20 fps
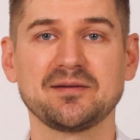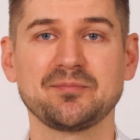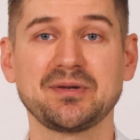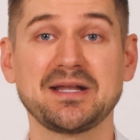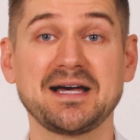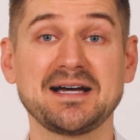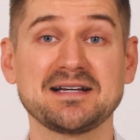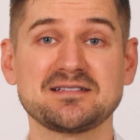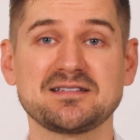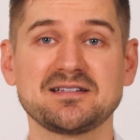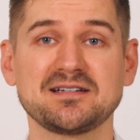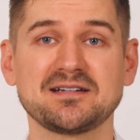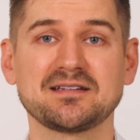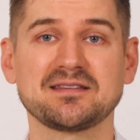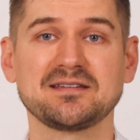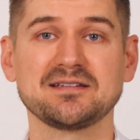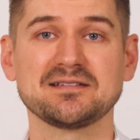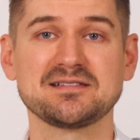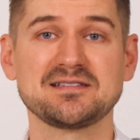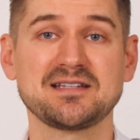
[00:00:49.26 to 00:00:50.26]

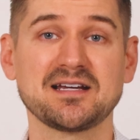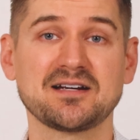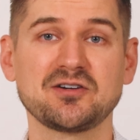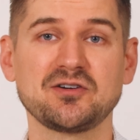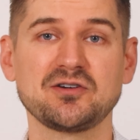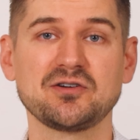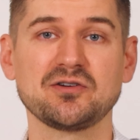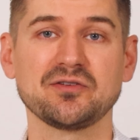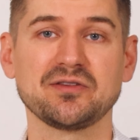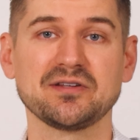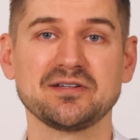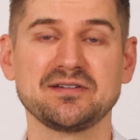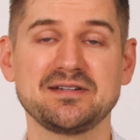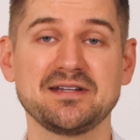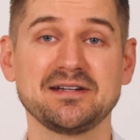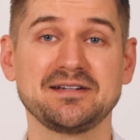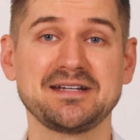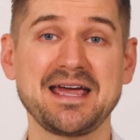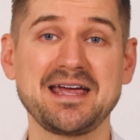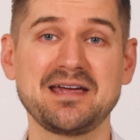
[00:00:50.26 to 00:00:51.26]
plastic, the sticker or
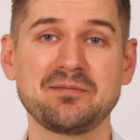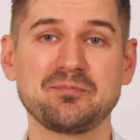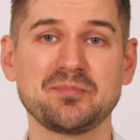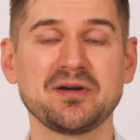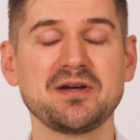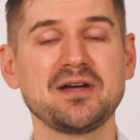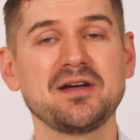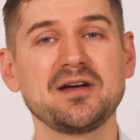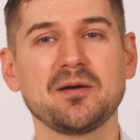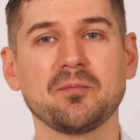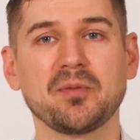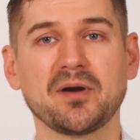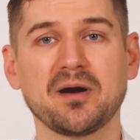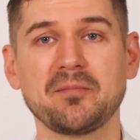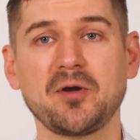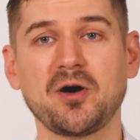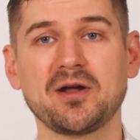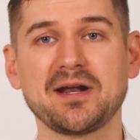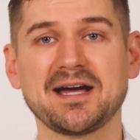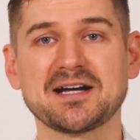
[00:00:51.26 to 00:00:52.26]
the tape, but I'm
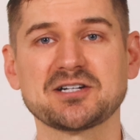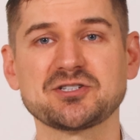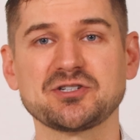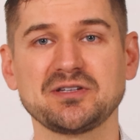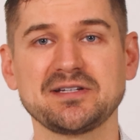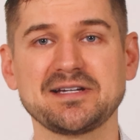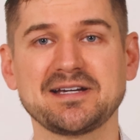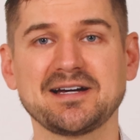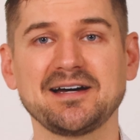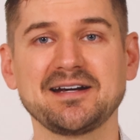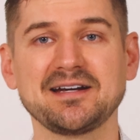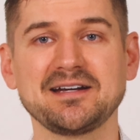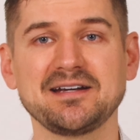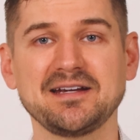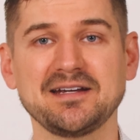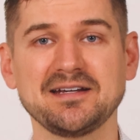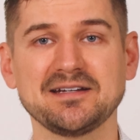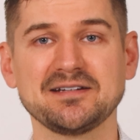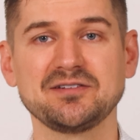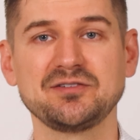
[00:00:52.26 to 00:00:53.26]
not actually cutting
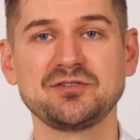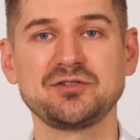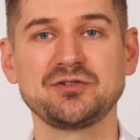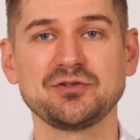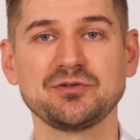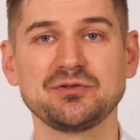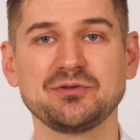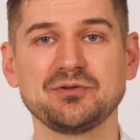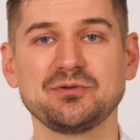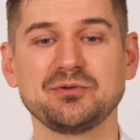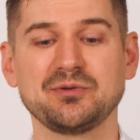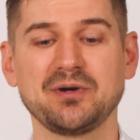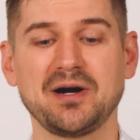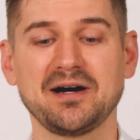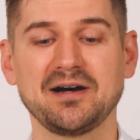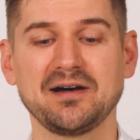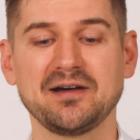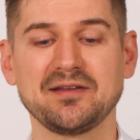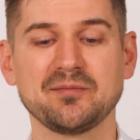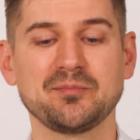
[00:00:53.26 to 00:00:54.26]
into
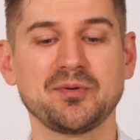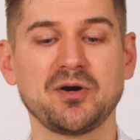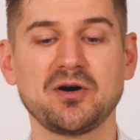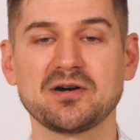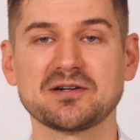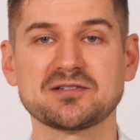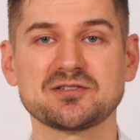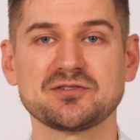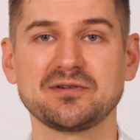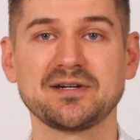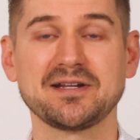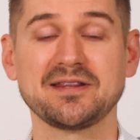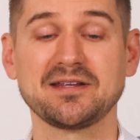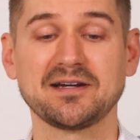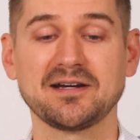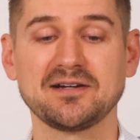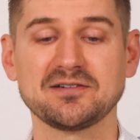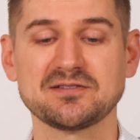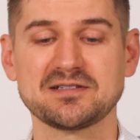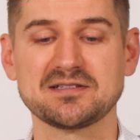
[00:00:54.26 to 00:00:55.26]
the box or anything
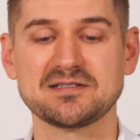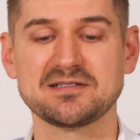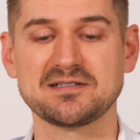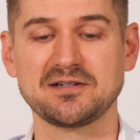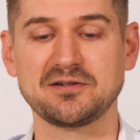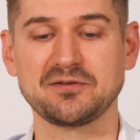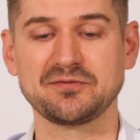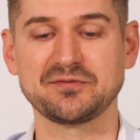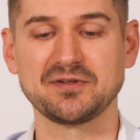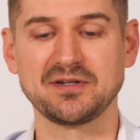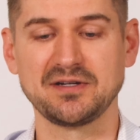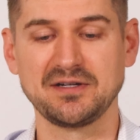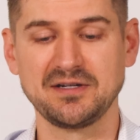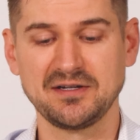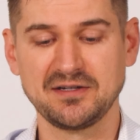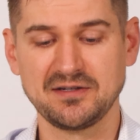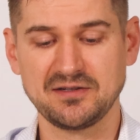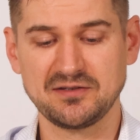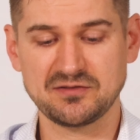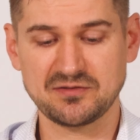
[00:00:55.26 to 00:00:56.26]
else itself.
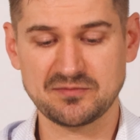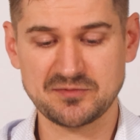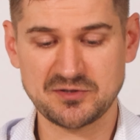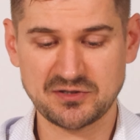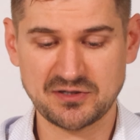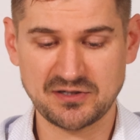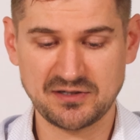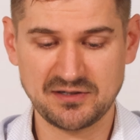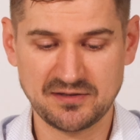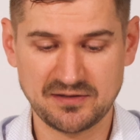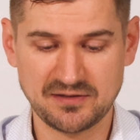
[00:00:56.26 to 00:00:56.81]
So I'm just going